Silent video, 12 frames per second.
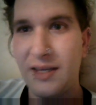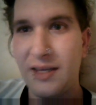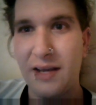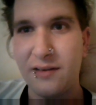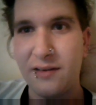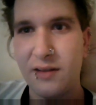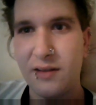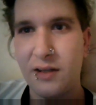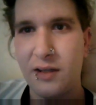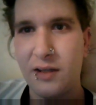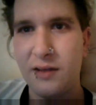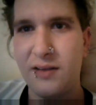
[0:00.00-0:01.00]
yet
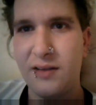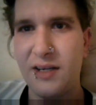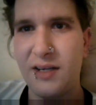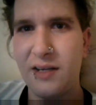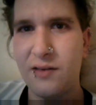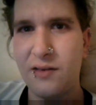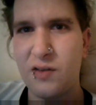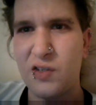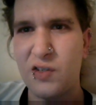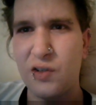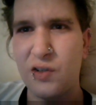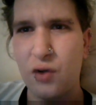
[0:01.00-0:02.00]
didn't
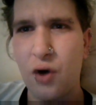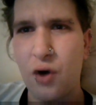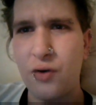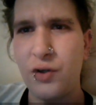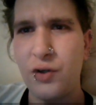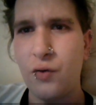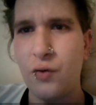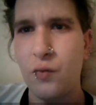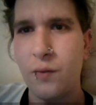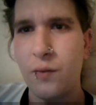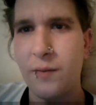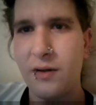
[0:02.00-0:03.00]
slaughter
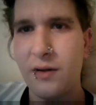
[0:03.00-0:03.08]
you